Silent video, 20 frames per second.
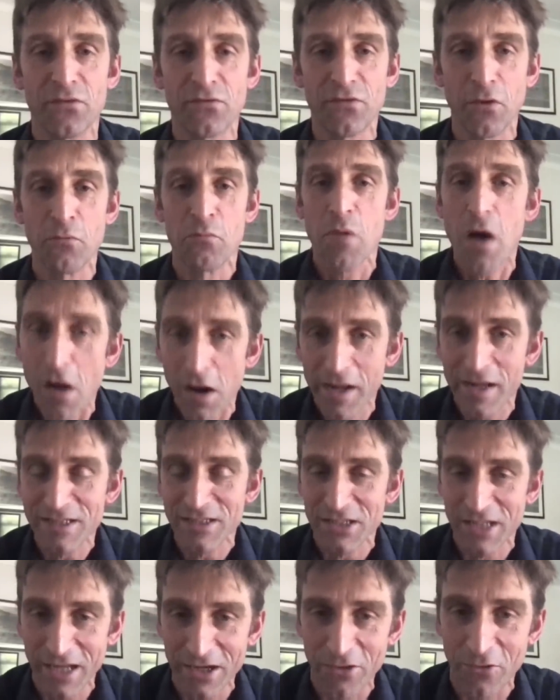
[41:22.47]
So
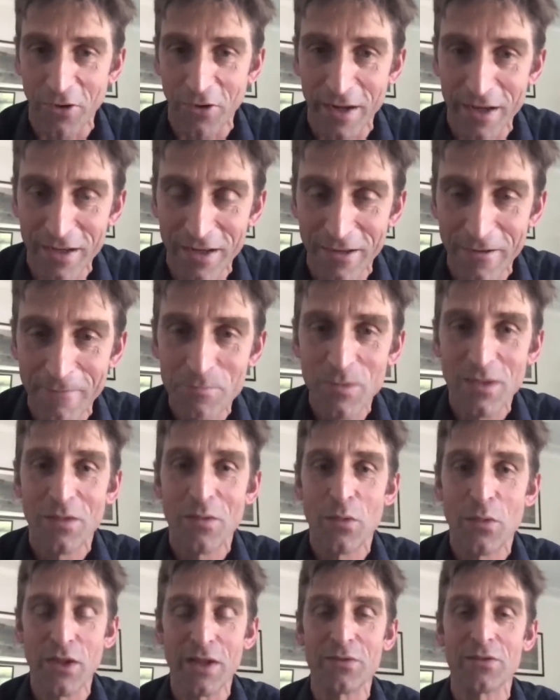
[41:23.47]
markets, at any rate,
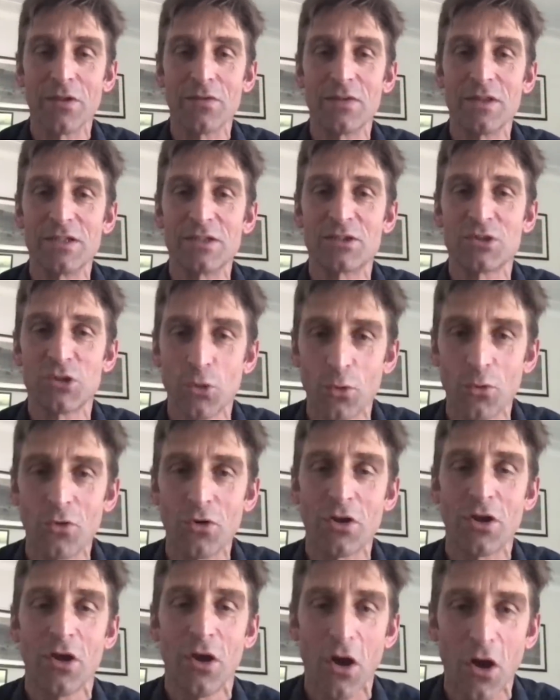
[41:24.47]
think that this
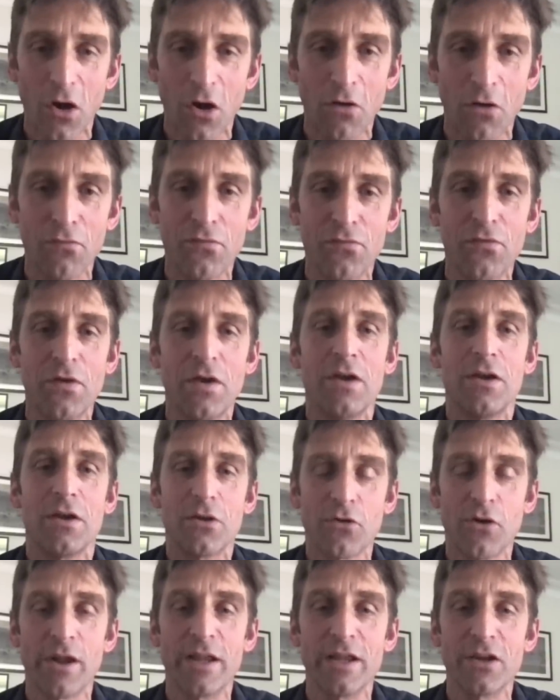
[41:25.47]
talk of
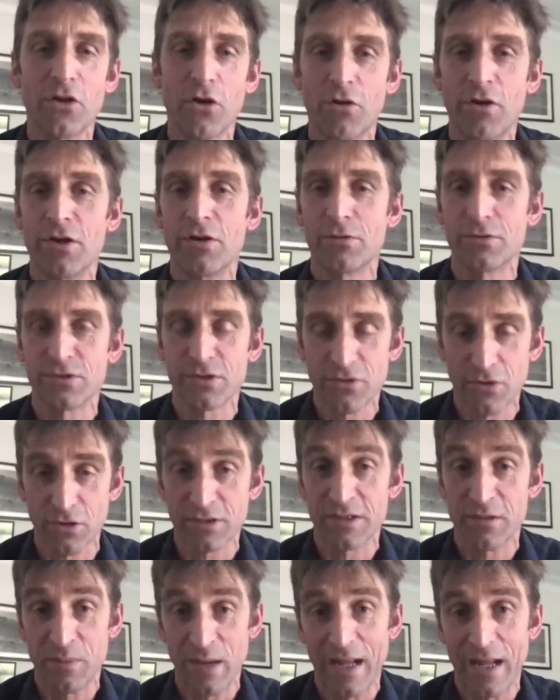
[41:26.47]
grain corridors
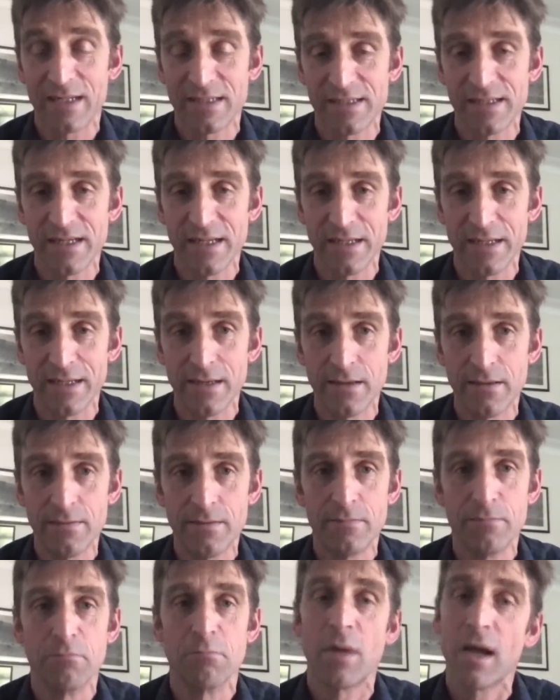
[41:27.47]
across the Black Sea
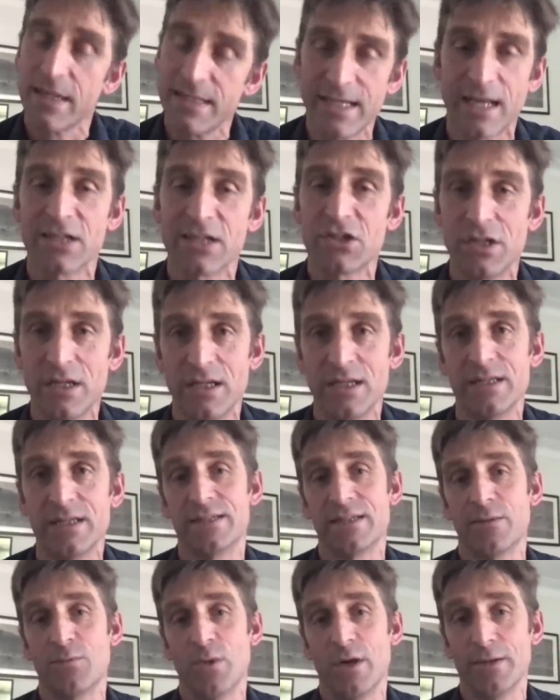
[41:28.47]
might actually lead
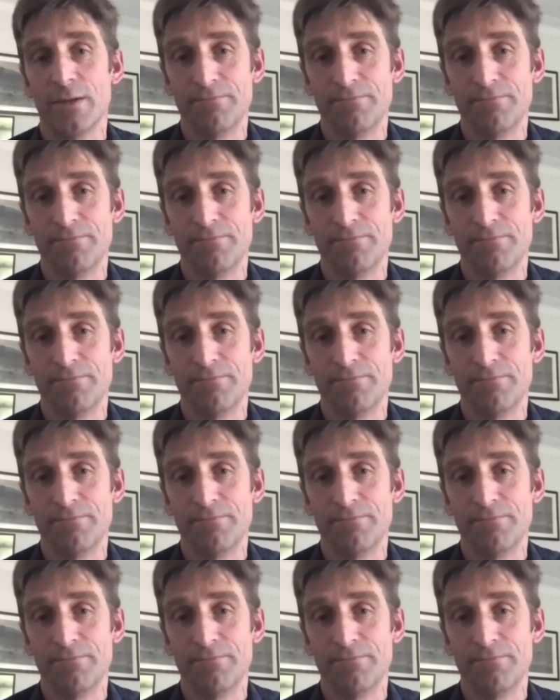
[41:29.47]
somewhere.